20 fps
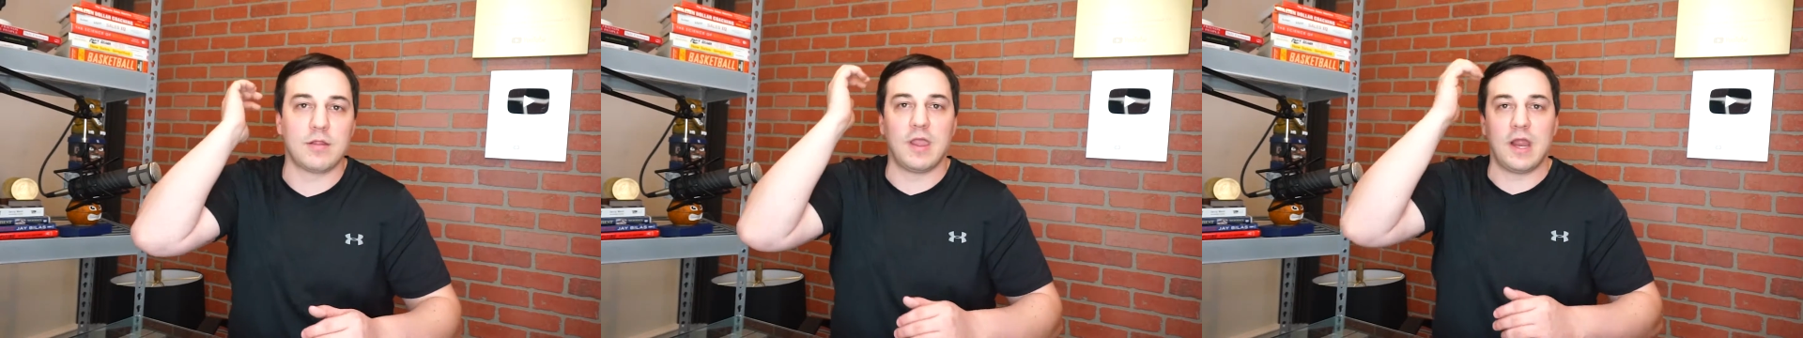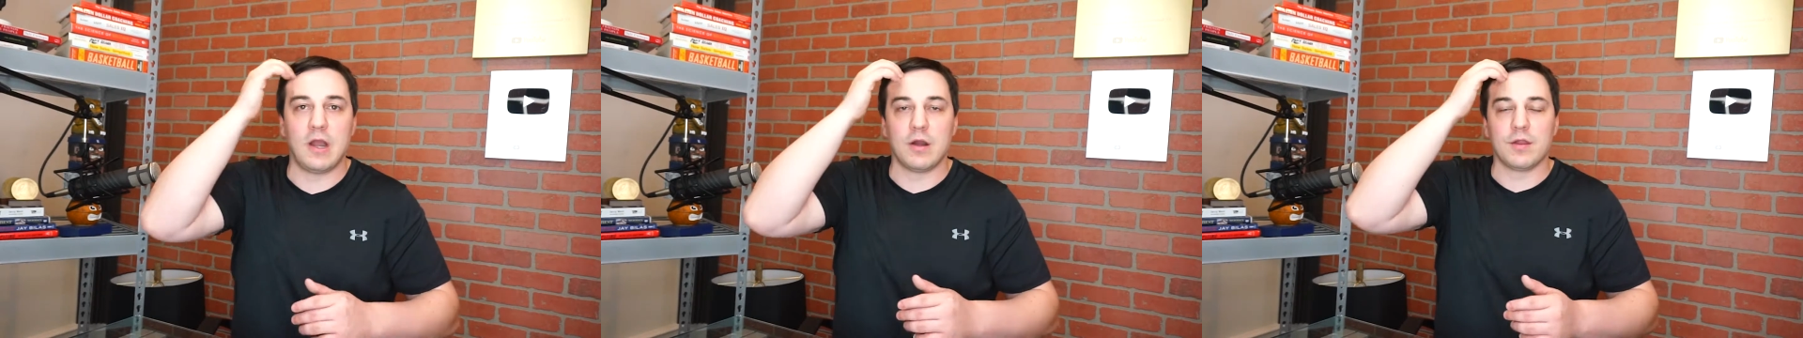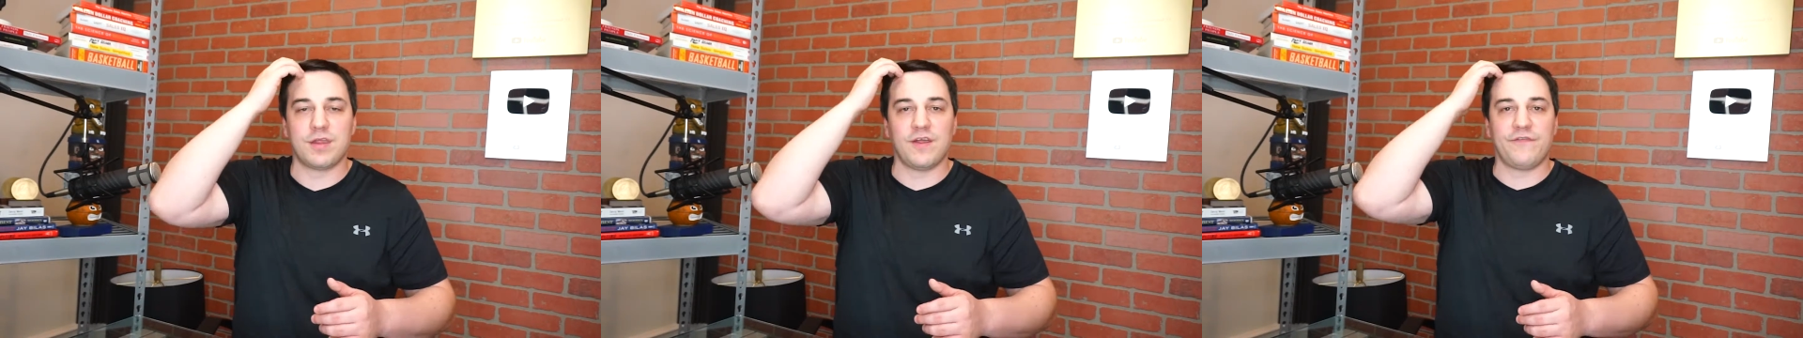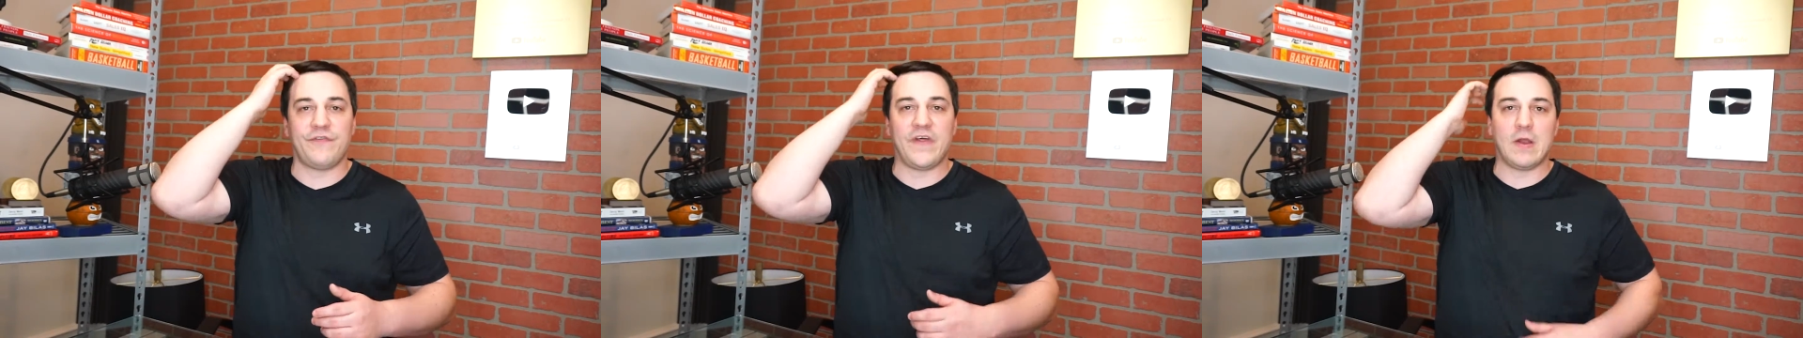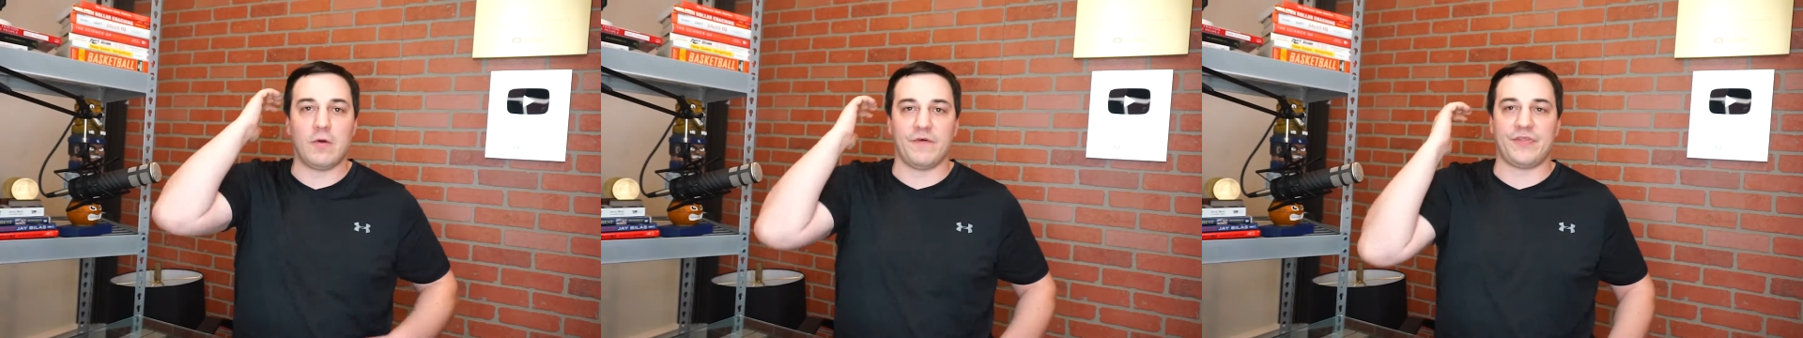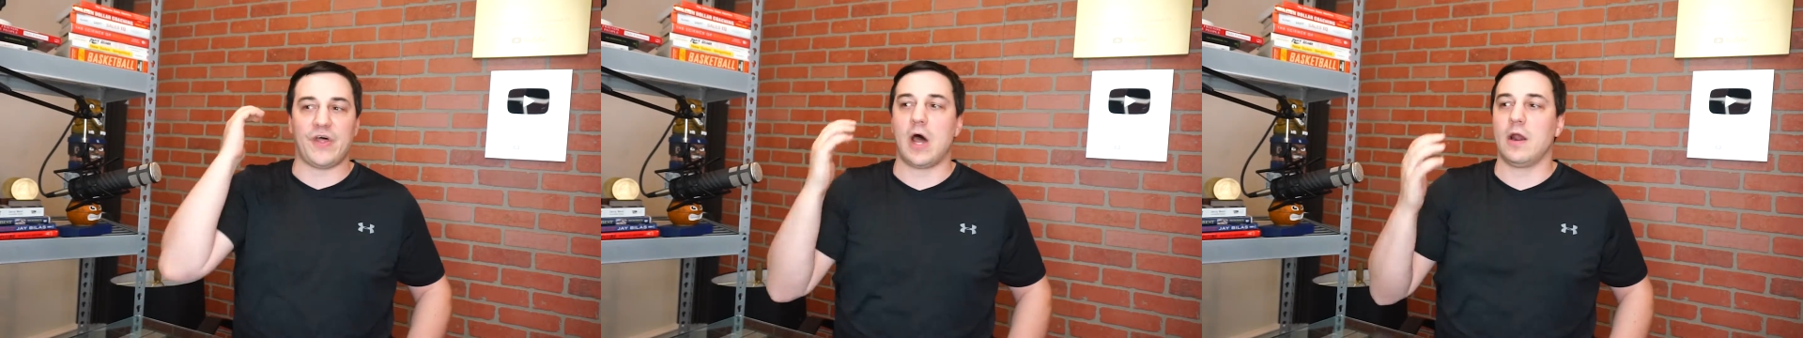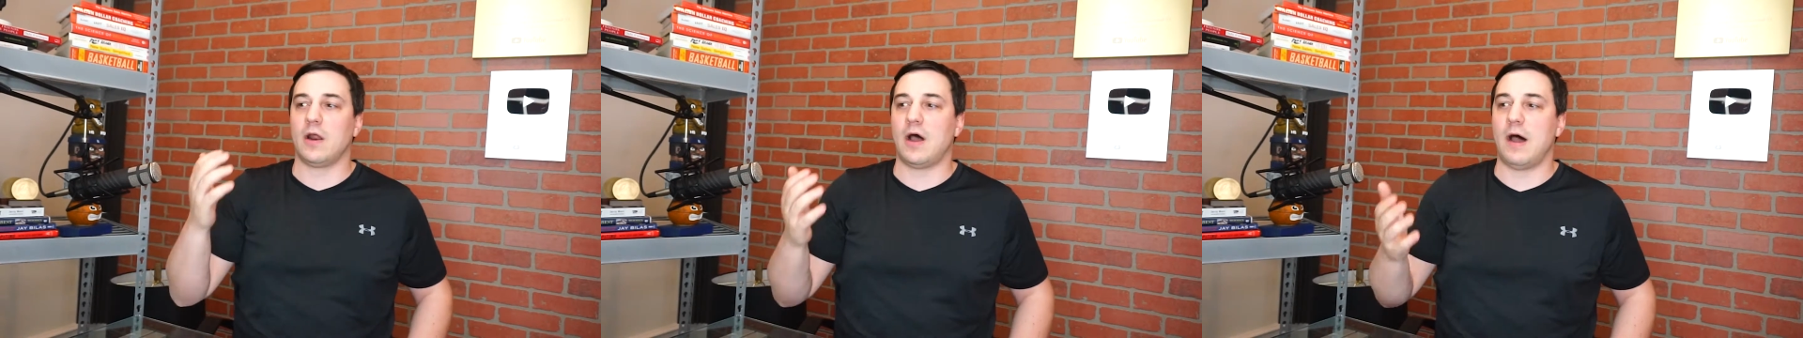here's the thing
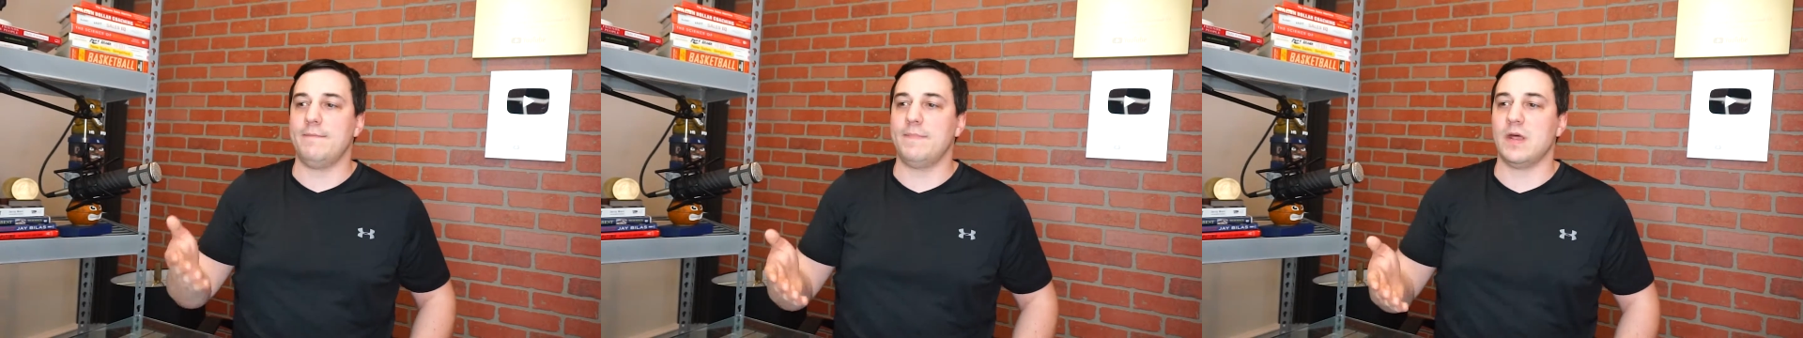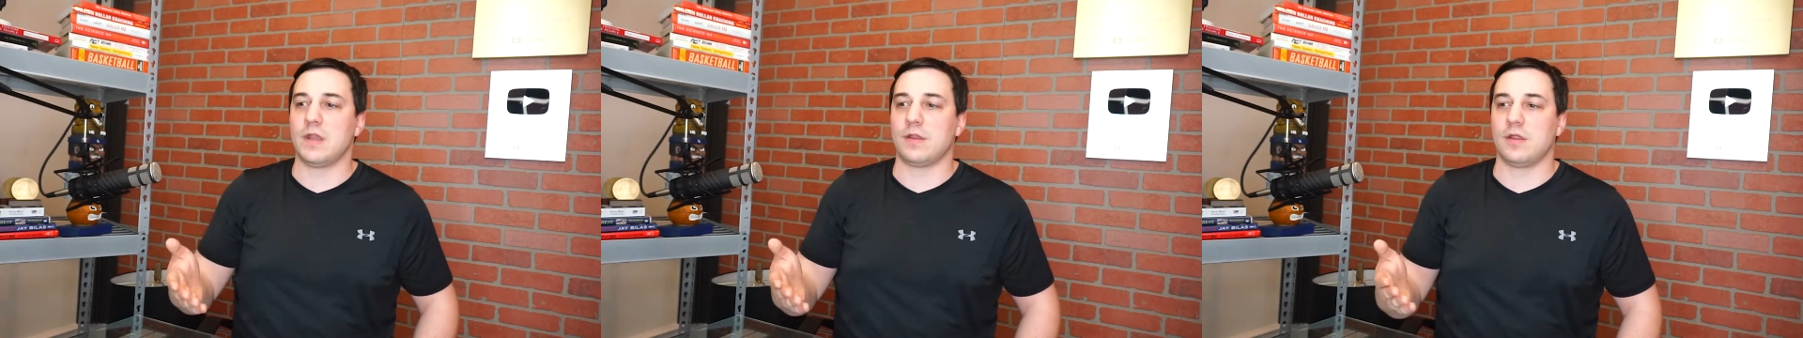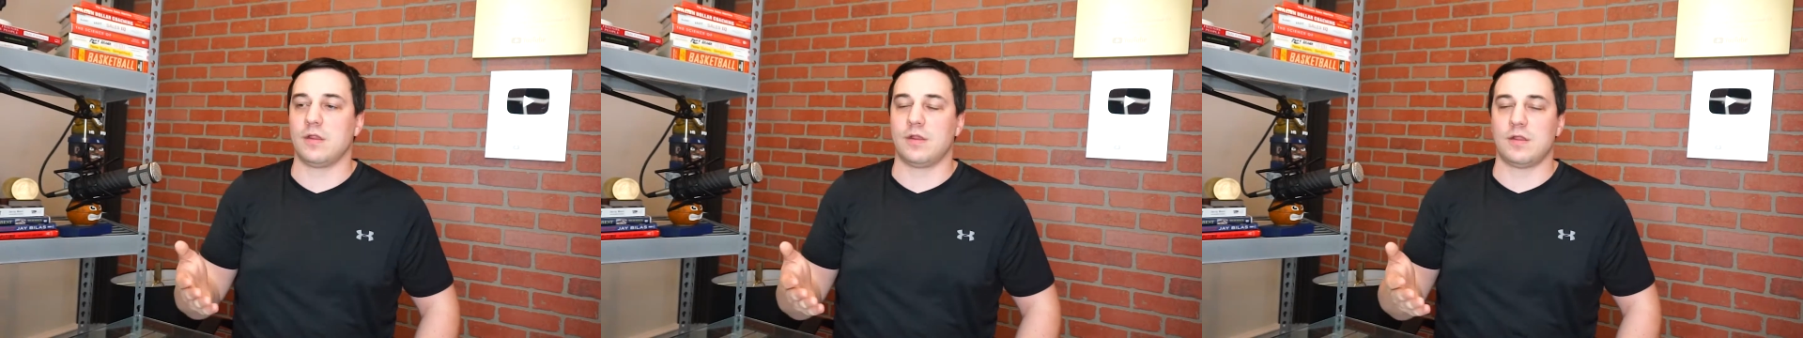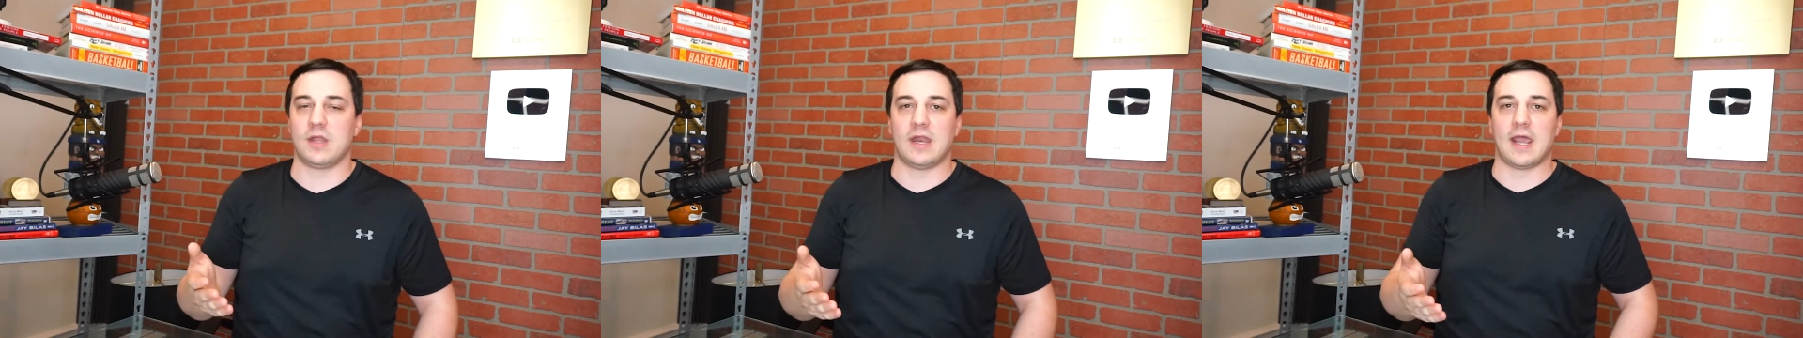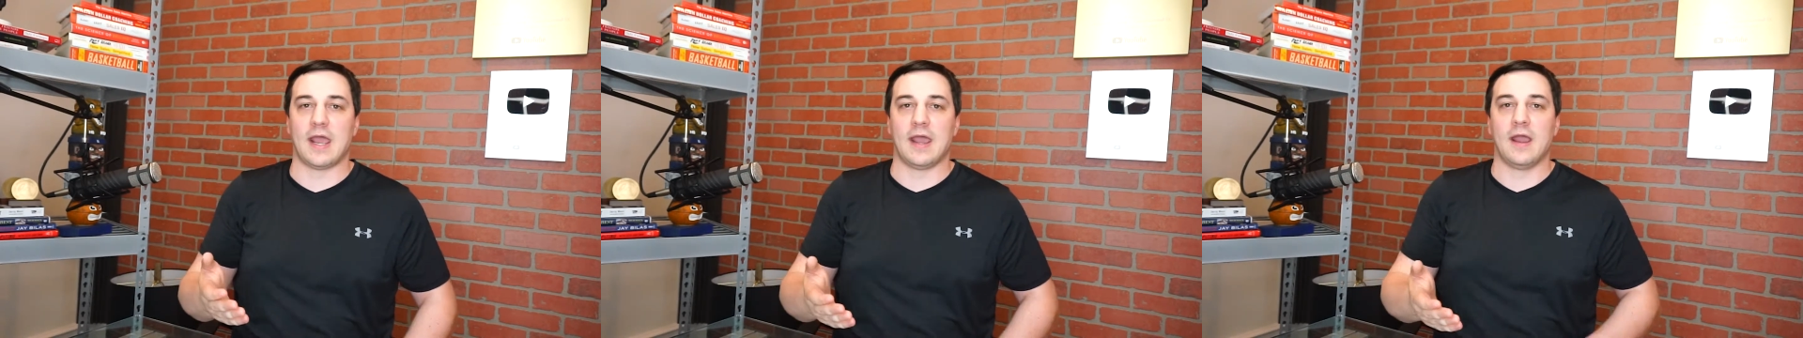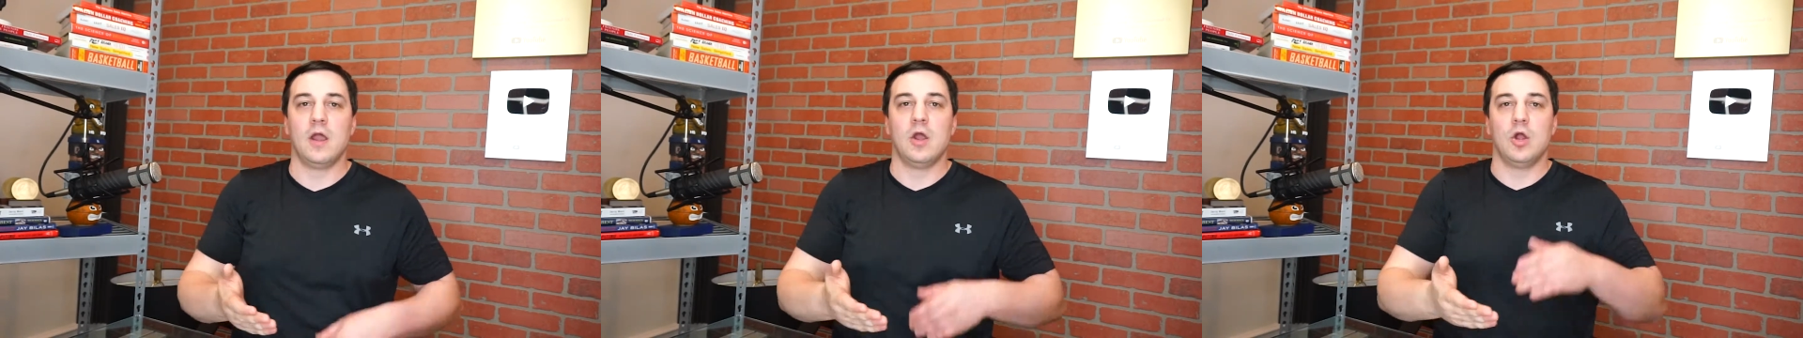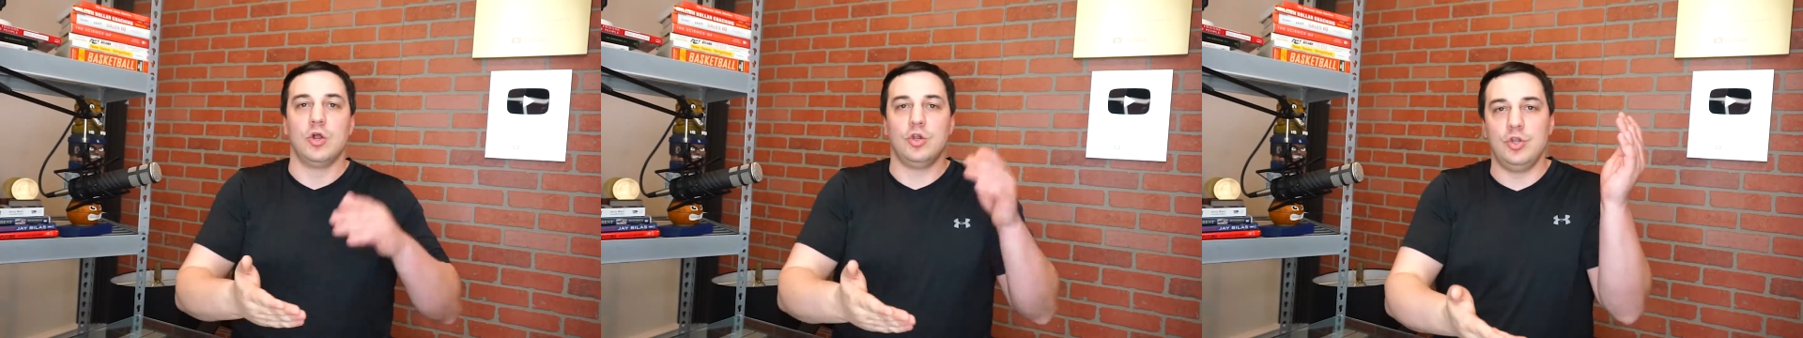with online business today